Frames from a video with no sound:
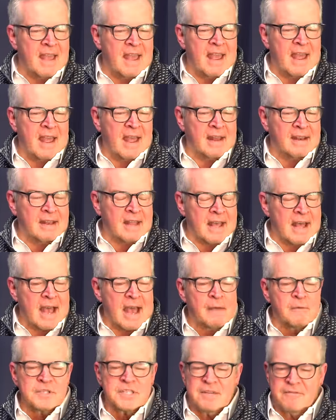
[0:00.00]
And uh,
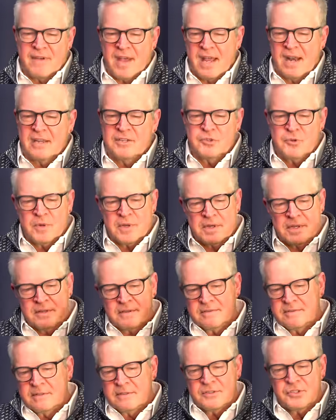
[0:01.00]
I was invited to
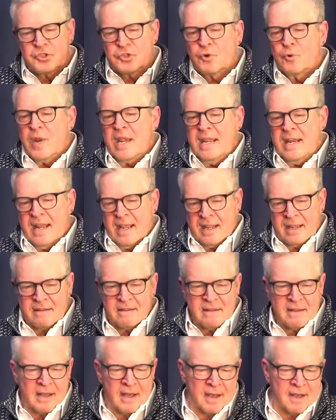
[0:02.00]
a
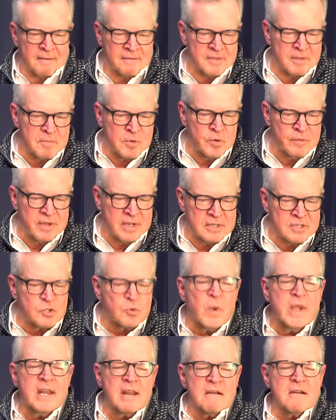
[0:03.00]
screening of the movie
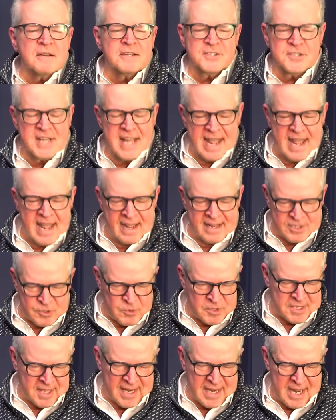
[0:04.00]
Sweetheart's Dance
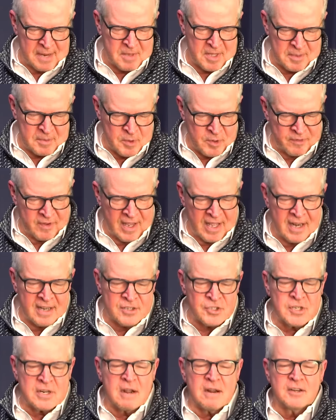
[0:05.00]
was the name of the movie, and
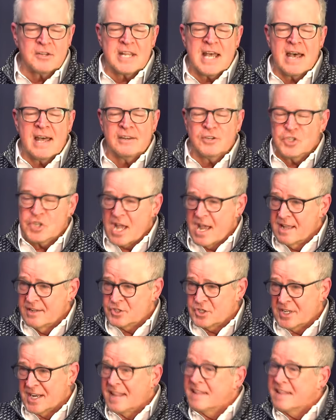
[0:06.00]
it starred Don Johnson.